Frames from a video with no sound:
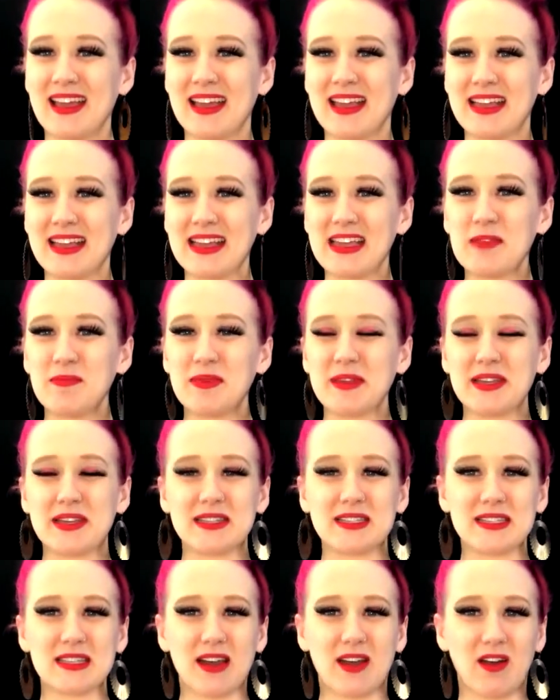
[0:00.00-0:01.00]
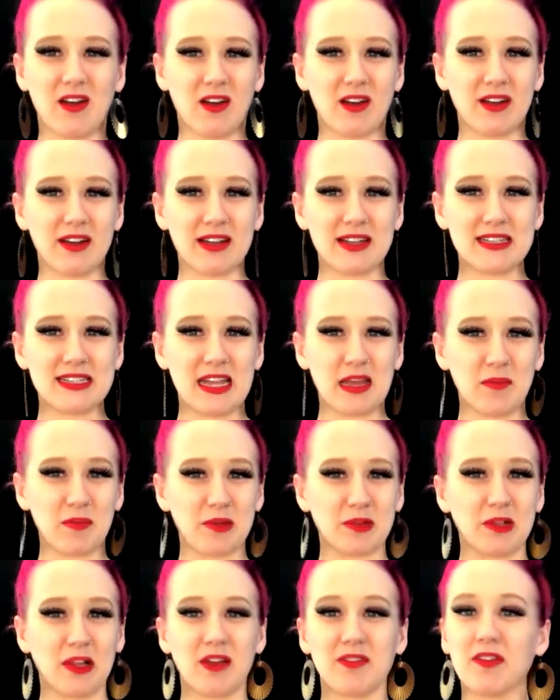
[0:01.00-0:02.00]
Eep is our
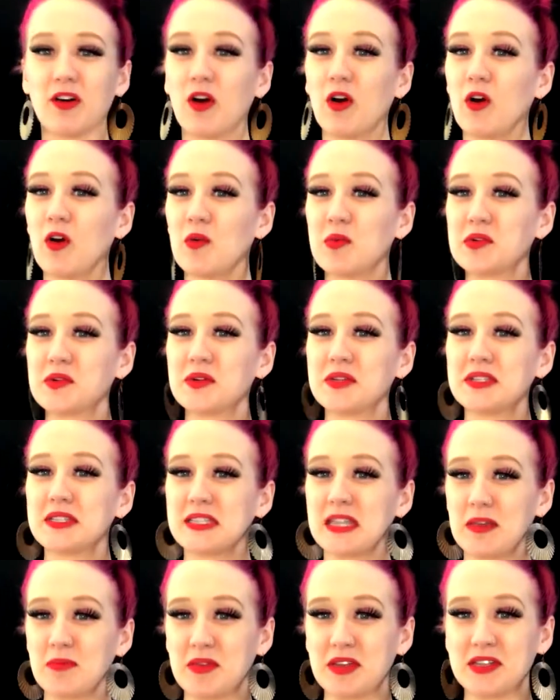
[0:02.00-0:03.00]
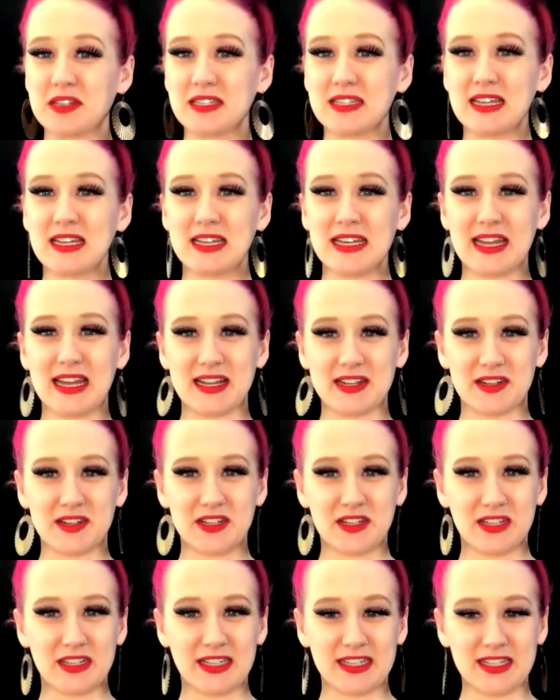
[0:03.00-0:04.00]
example of Homo sapiens
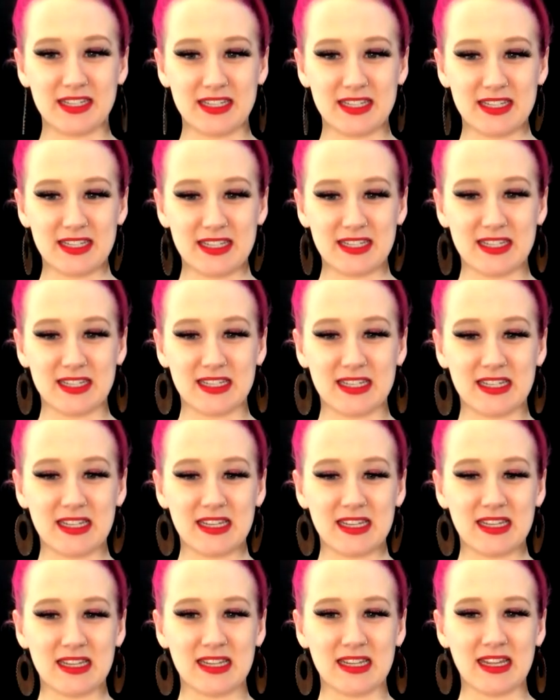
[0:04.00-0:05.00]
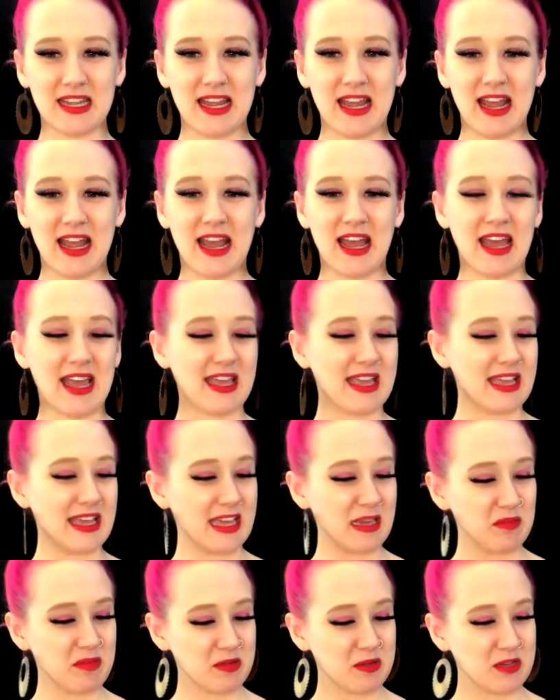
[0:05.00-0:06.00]
Neanderthalensis.
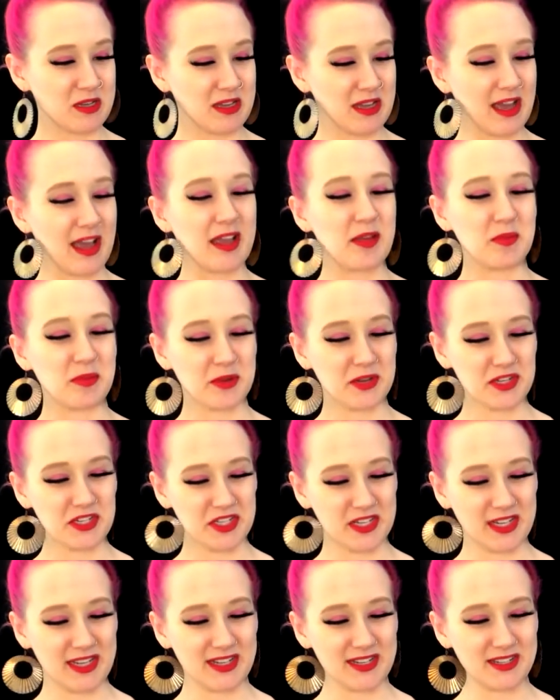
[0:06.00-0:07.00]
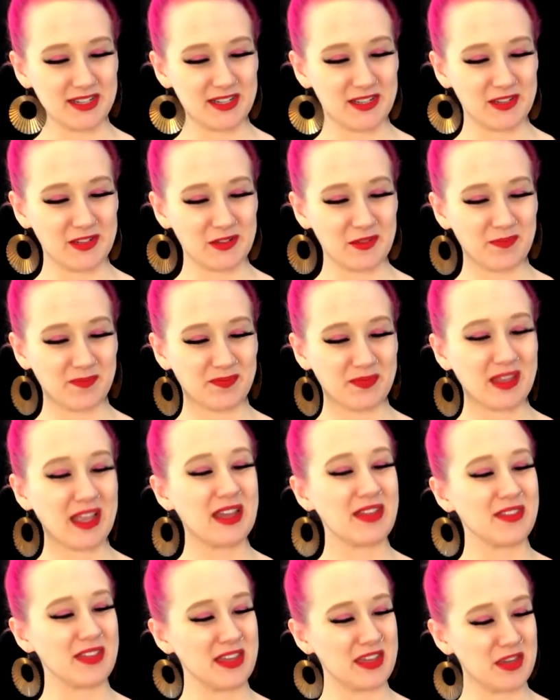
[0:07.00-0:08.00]
Eep, I appreciate you.
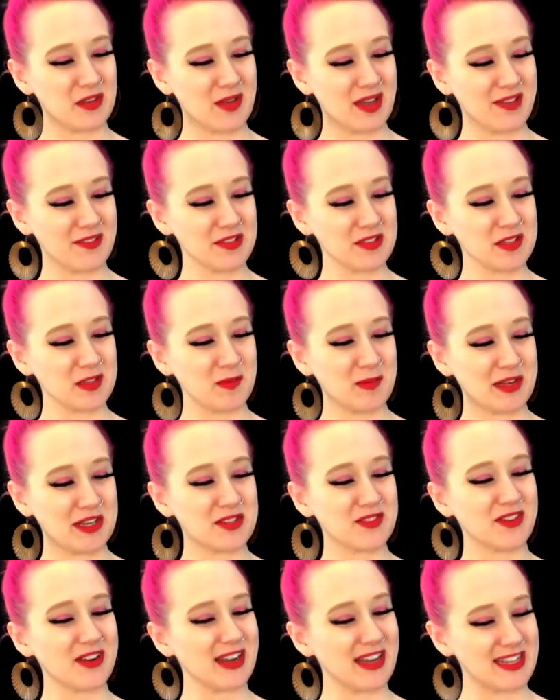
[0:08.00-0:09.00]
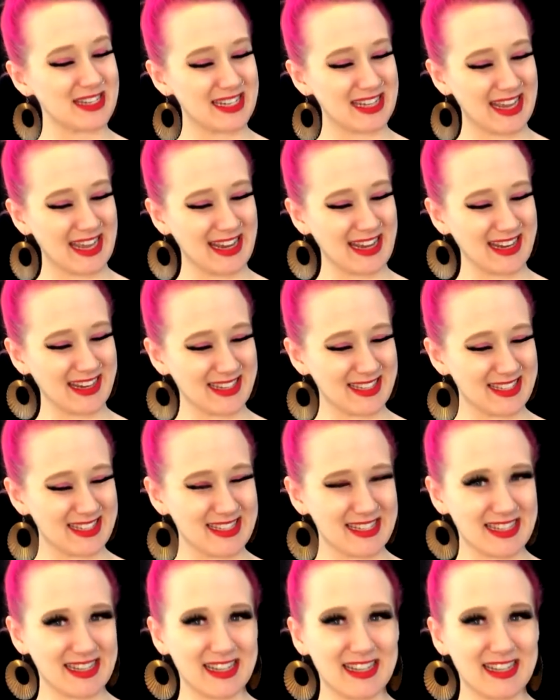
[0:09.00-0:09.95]
Thank you ever so much for educating us tonight.